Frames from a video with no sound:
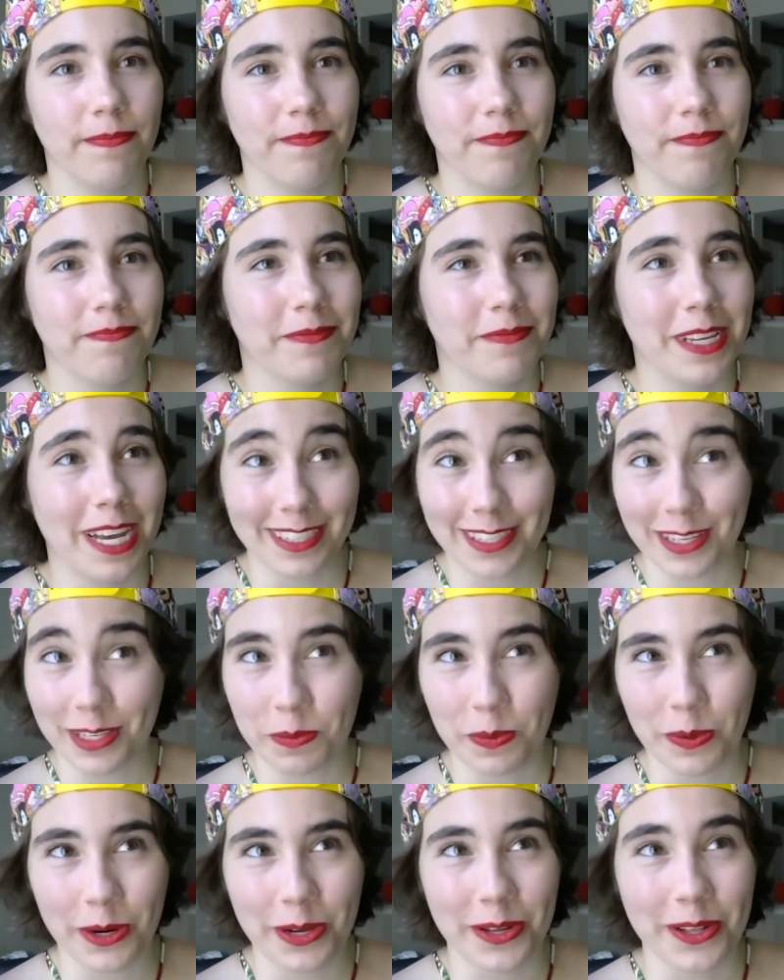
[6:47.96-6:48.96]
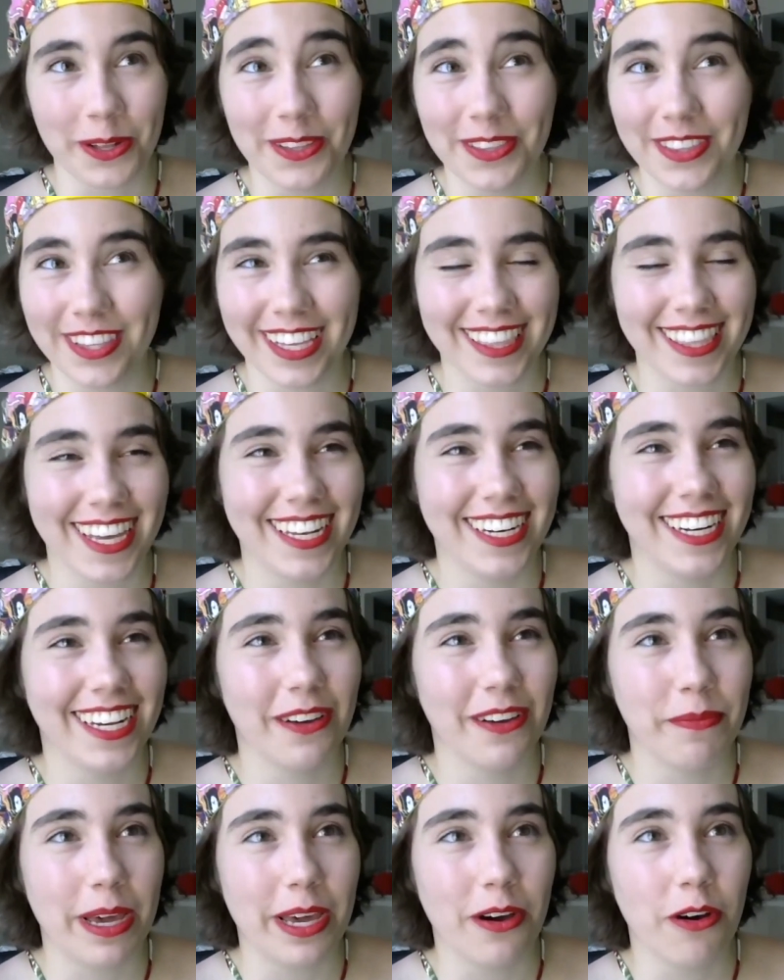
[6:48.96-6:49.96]
not to spoil like the ending
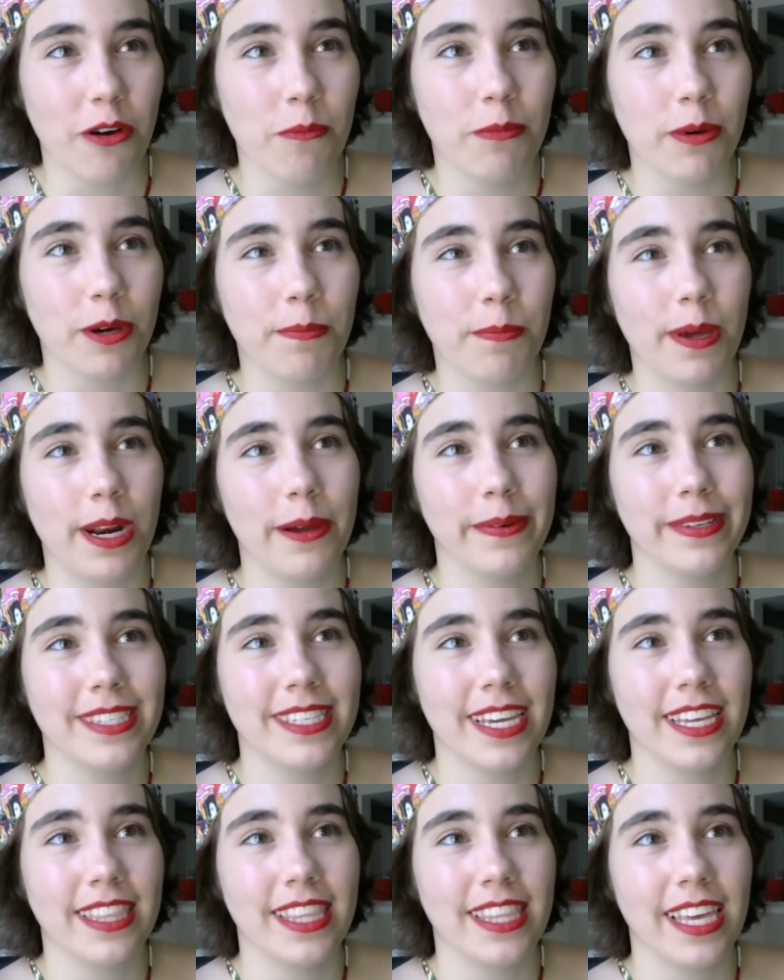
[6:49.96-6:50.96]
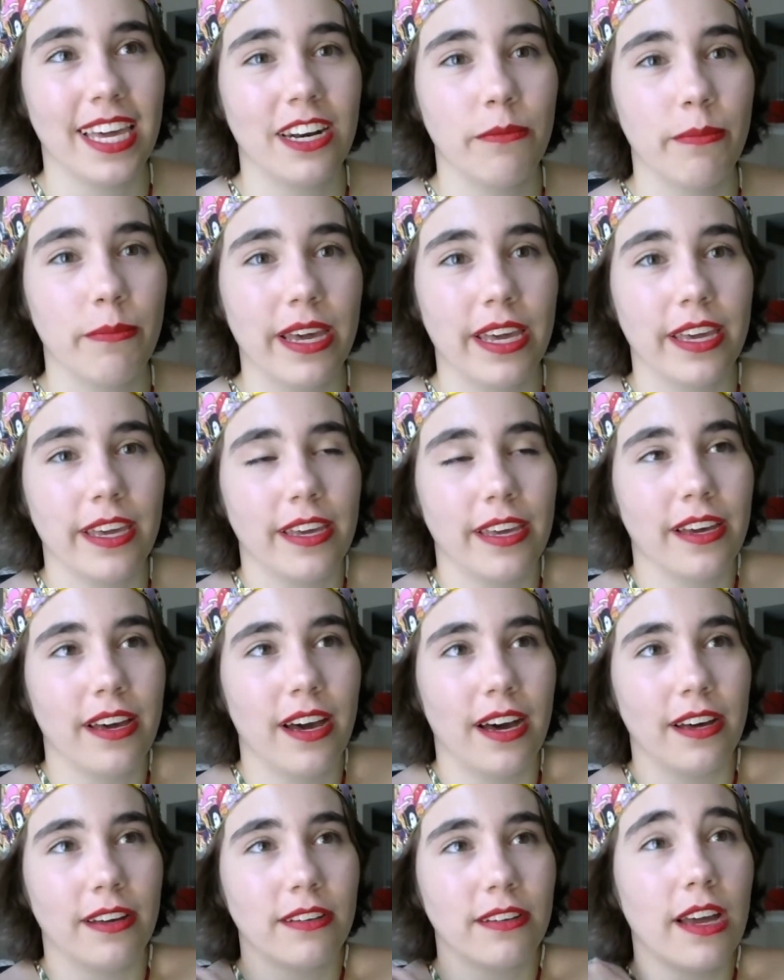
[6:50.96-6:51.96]
of my own book, but I would say at the end of
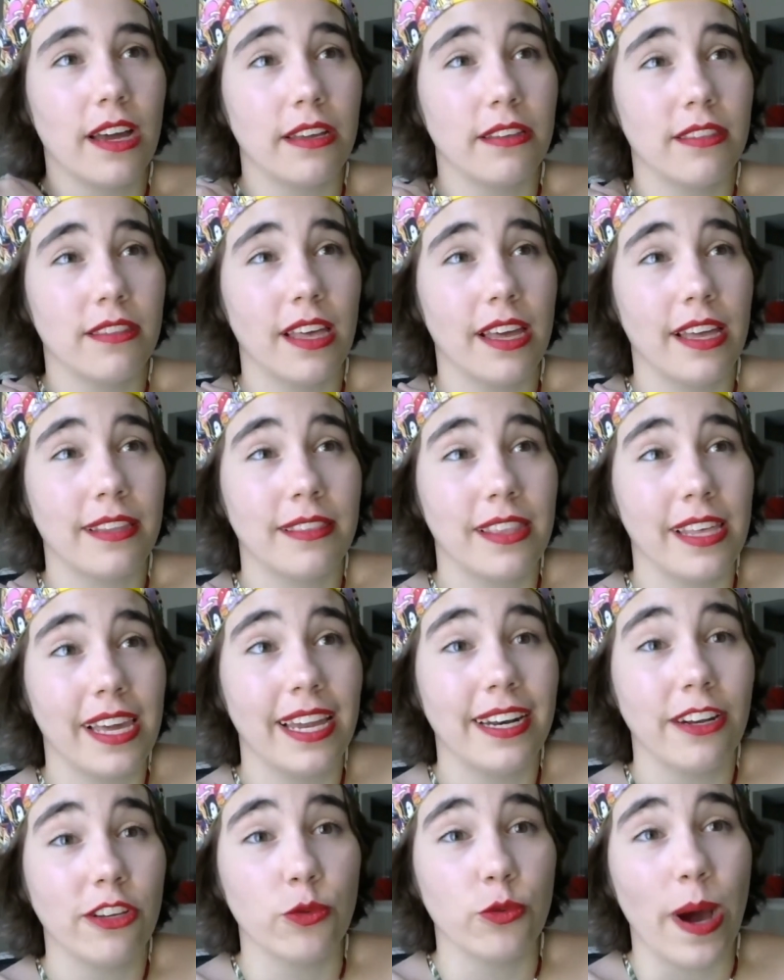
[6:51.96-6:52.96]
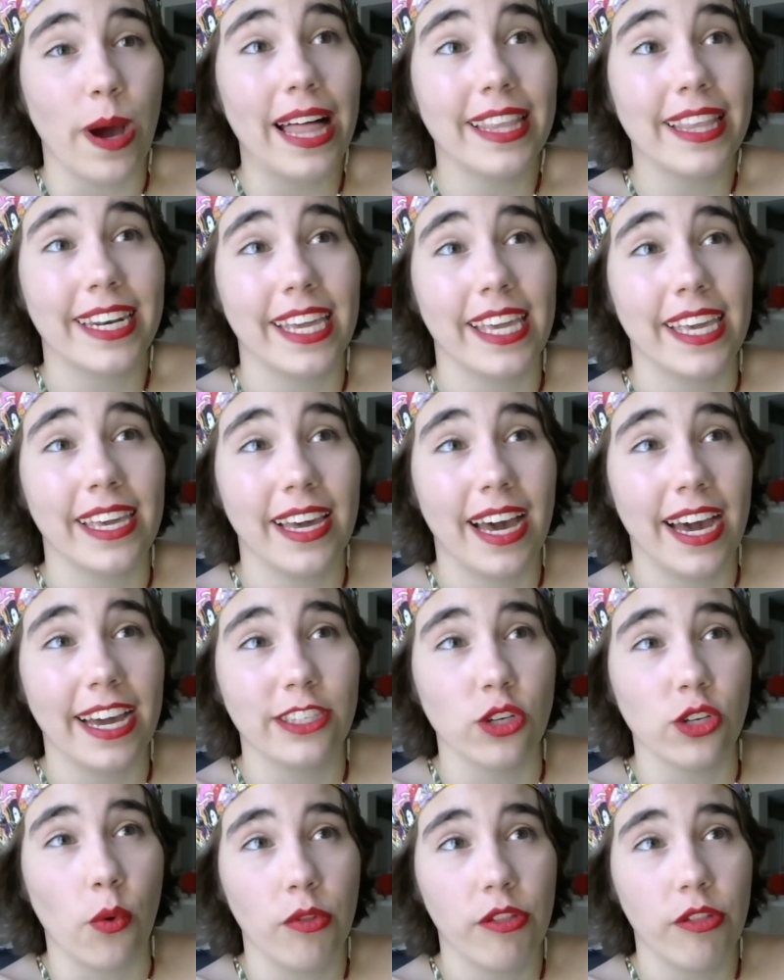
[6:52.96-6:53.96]
at the end of Duality, I
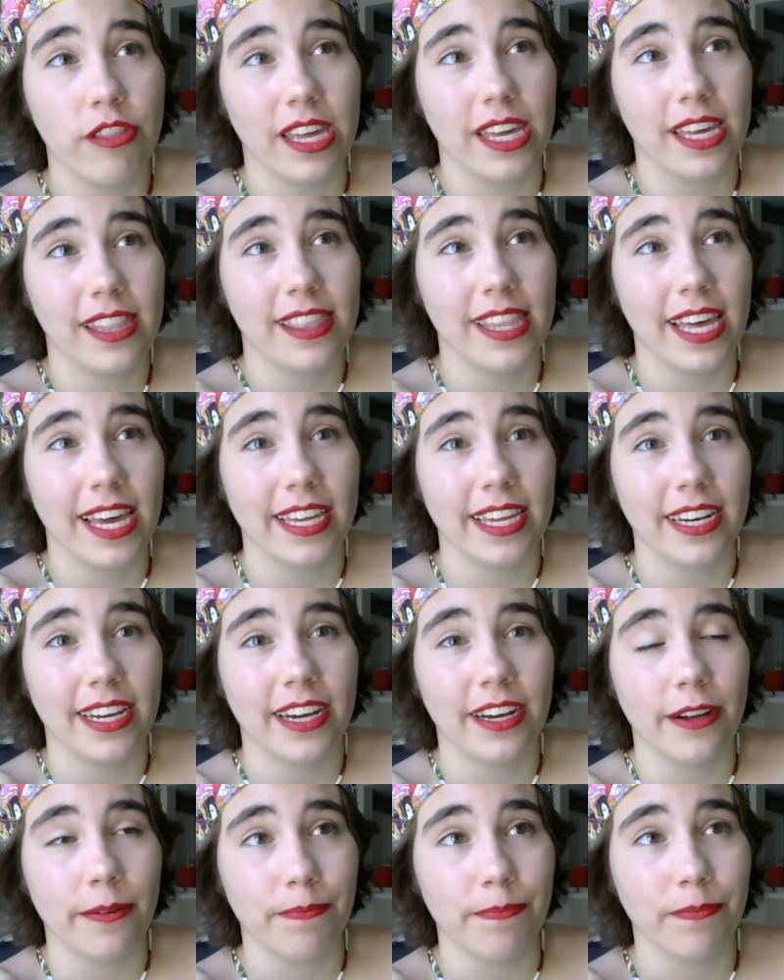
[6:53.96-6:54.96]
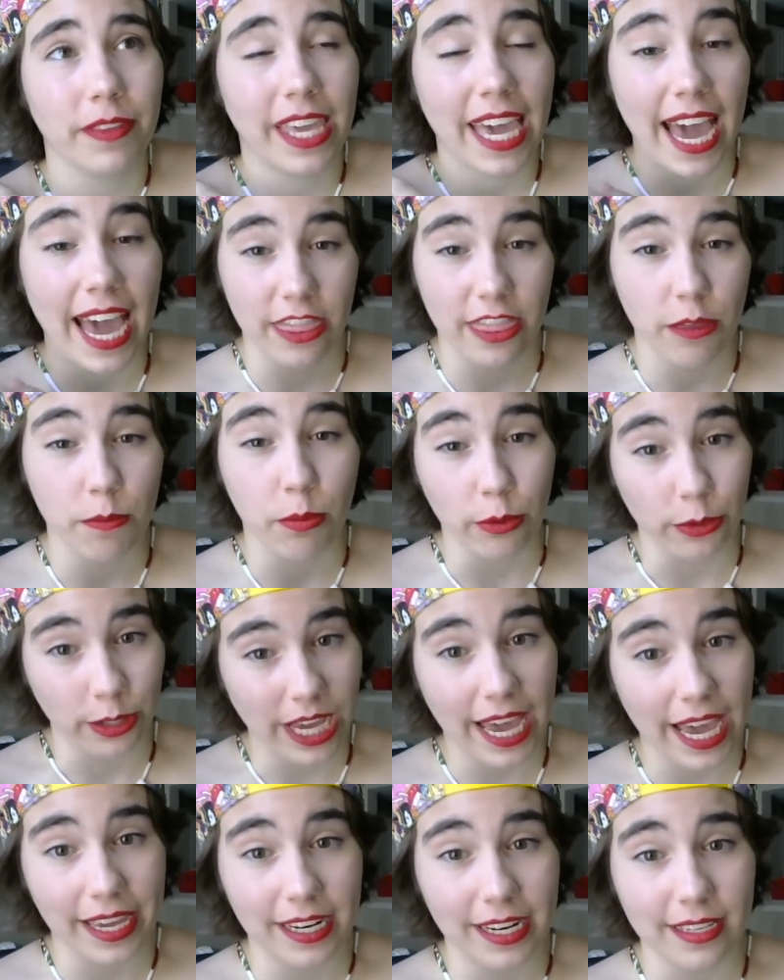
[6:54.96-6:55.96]
don't think that Kat, the
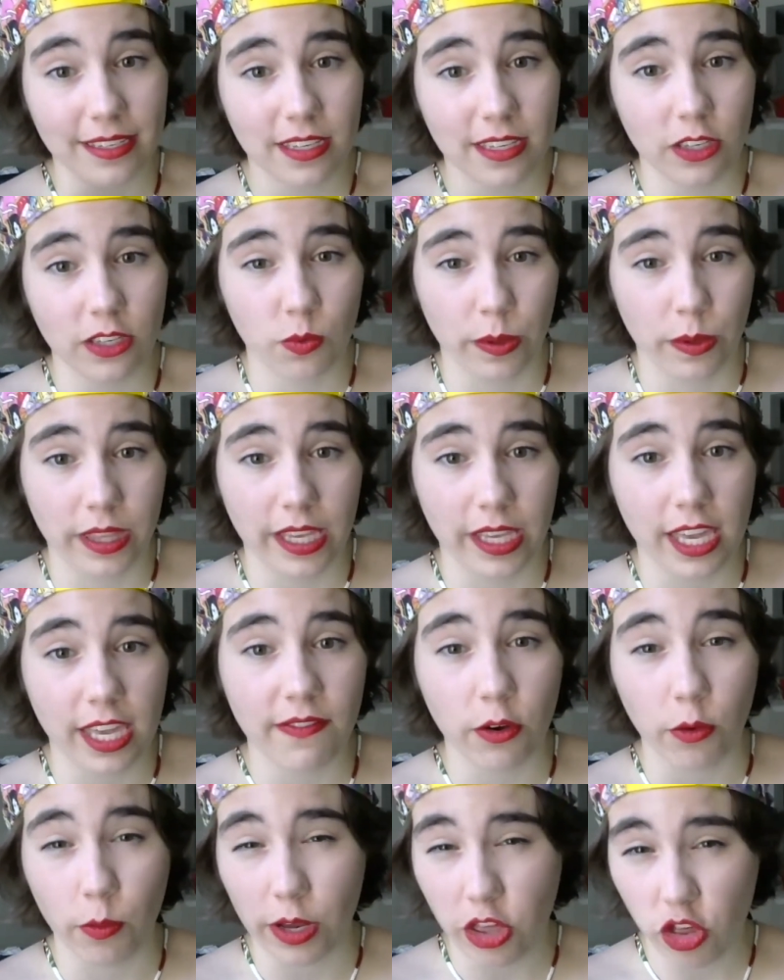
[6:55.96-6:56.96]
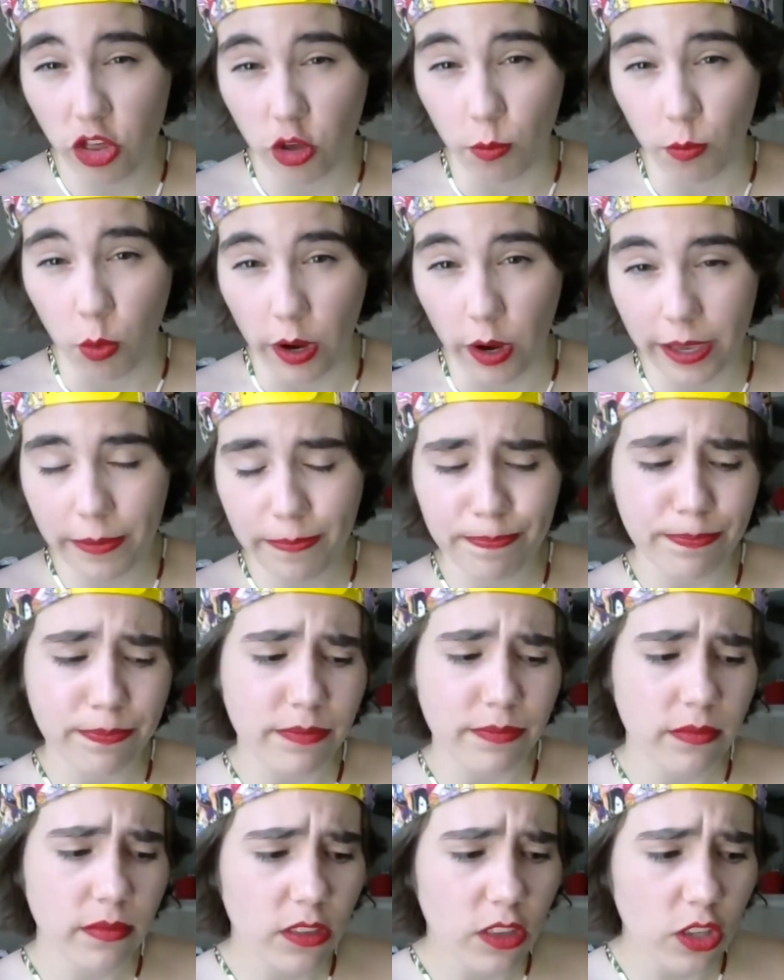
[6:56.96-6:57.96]
protagonist, has really even reached a point
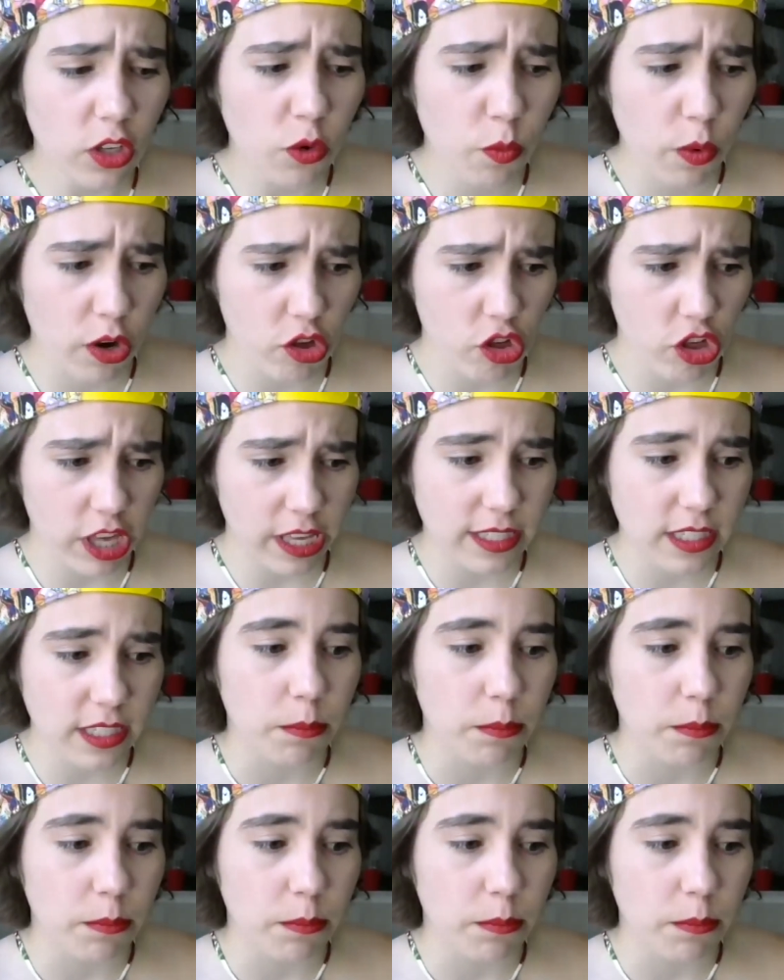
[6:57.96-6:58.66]
where she is